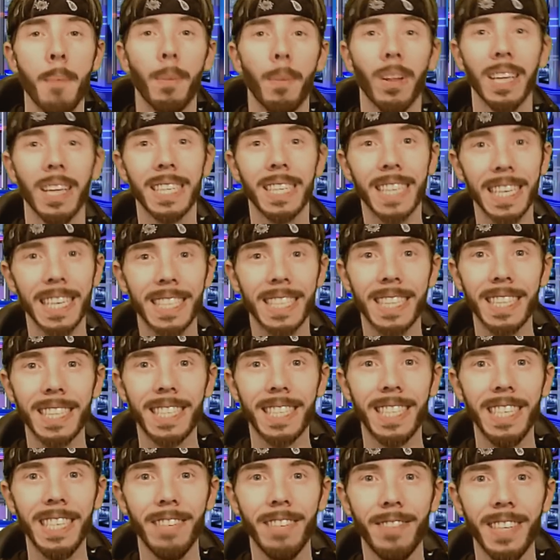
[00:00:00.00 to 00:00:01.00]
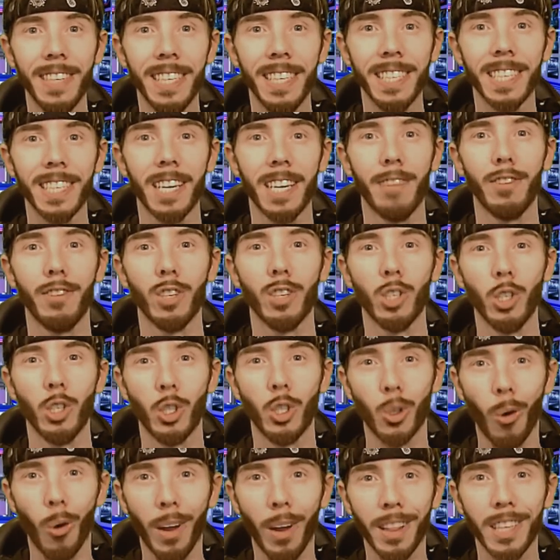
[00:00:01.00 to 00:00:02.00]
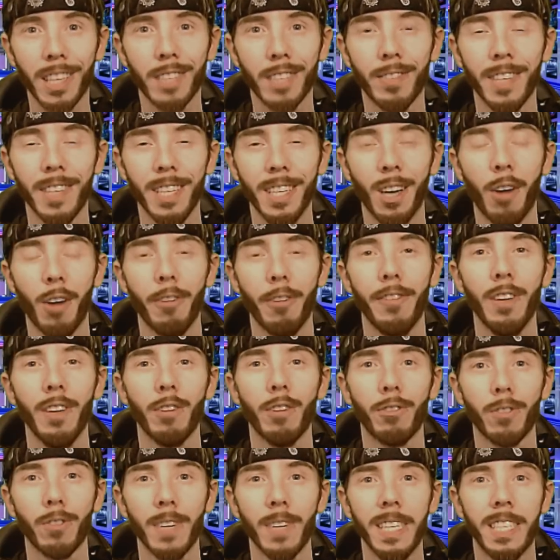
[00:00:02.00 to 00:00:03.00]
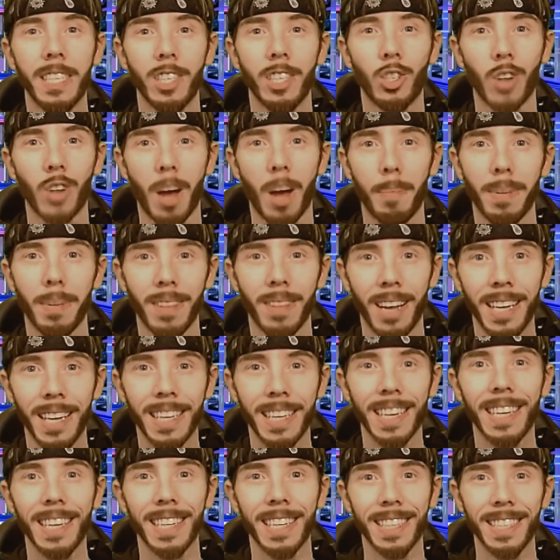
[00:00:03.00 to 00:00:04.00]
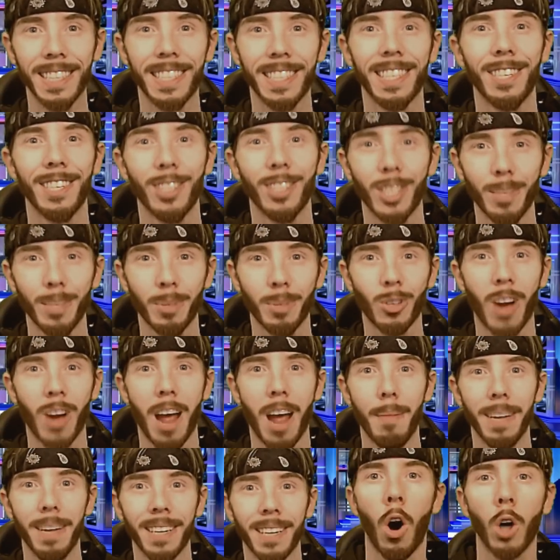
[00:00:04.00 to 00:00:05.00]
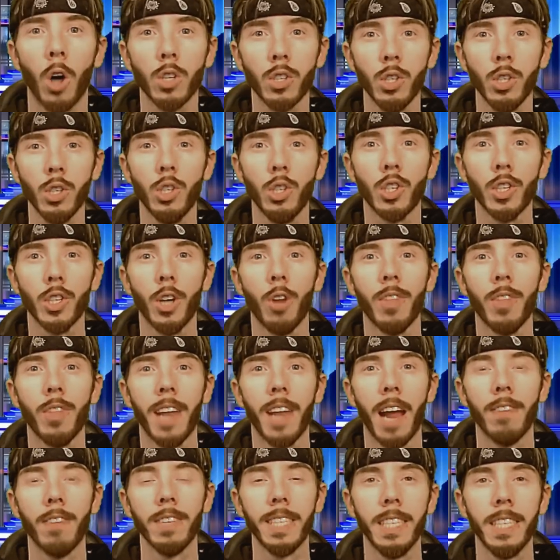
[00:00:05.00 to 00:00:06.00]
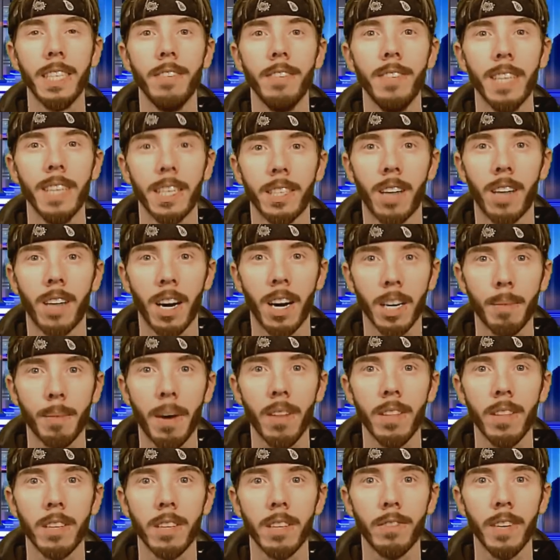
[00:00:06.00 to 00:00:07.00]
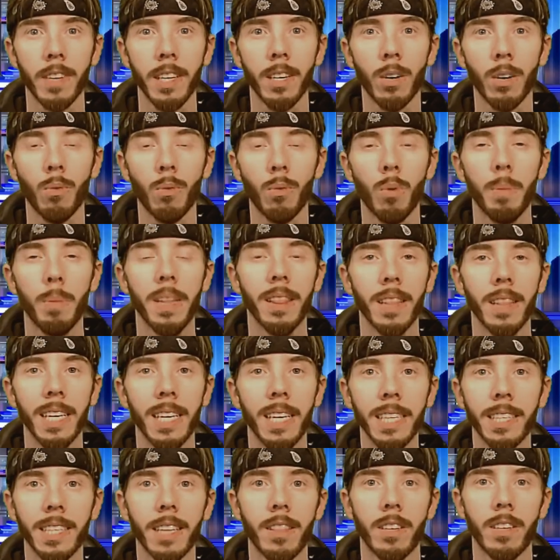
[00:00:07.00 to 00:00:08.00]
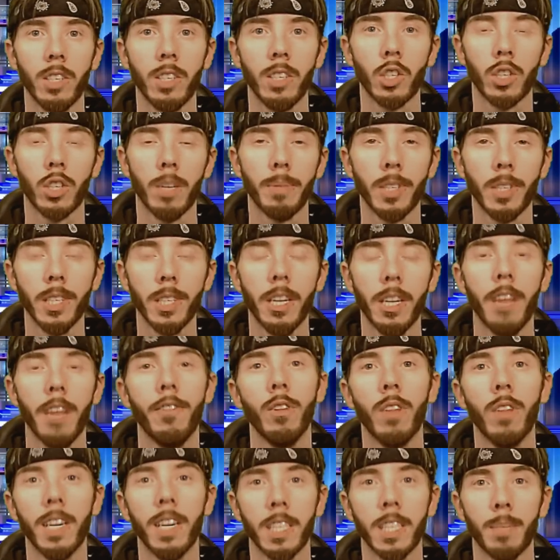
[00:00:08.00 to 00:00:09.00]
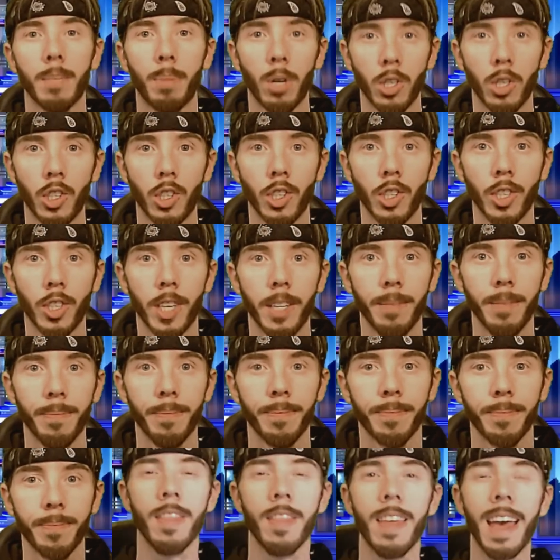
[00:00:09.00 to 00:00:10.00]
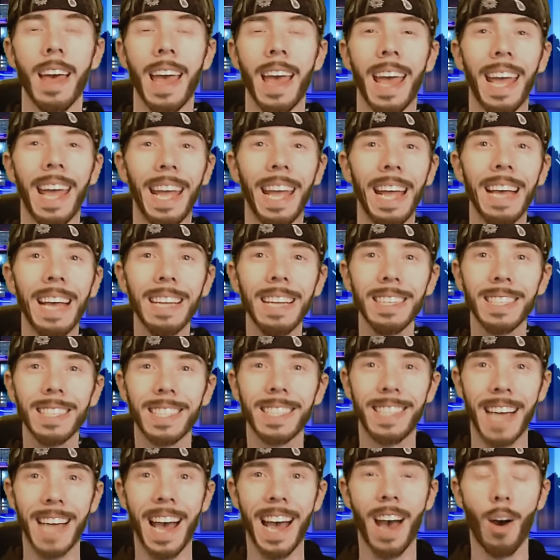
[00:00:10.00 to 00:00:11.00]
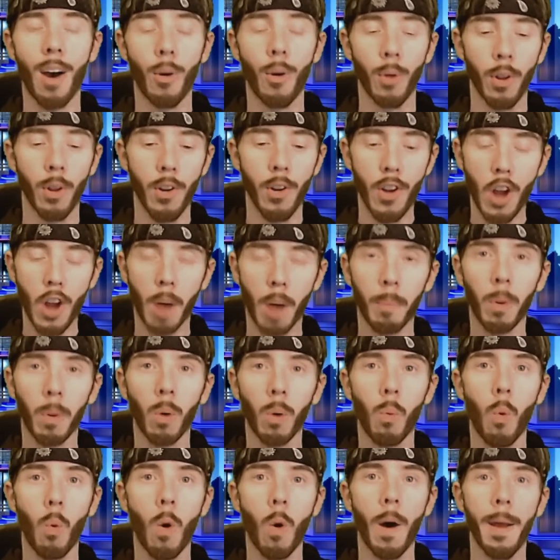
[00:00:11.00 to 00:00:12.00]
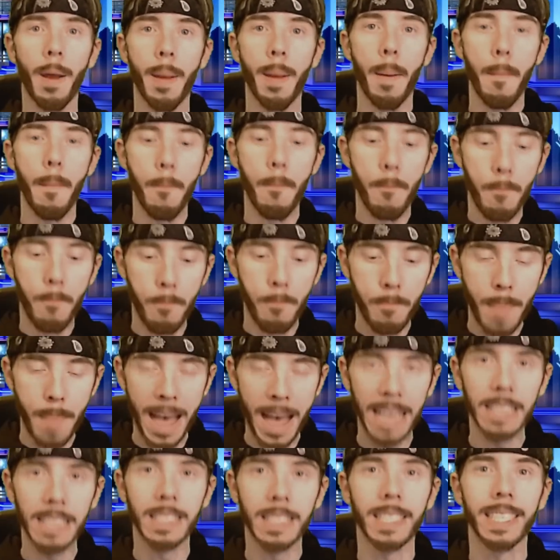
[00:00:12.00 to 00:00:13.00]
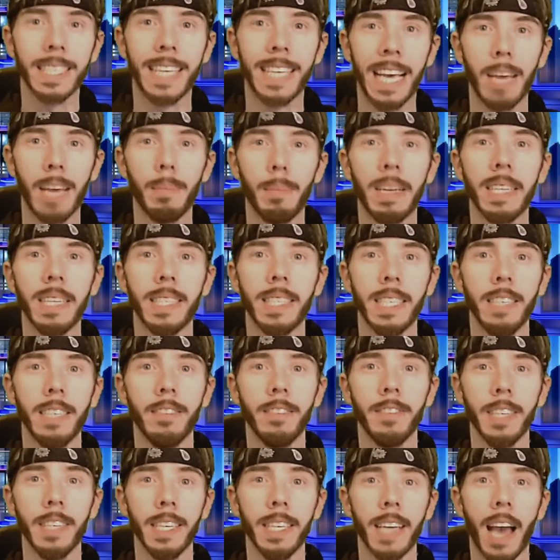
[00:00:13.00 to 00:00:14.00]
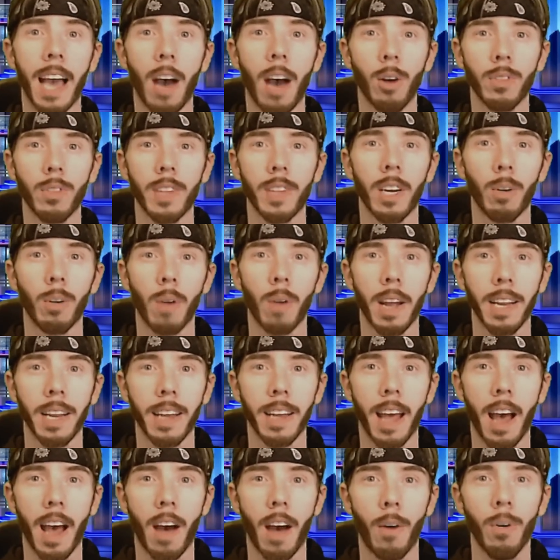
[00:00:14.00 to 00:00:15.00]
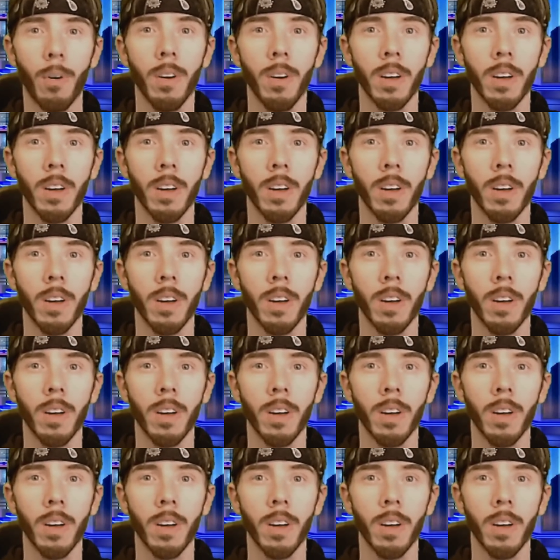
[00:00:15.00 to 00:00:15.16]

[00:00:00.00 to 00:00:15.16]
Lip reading: But let's get to the TVs, and if you're enjoying this video, feel free to drop a like and consider subscribing. Also, you should note that every TV I talk about in this video will be linked in the description if you'd like to purchase it. The hands down #1 best gaming TV out there right now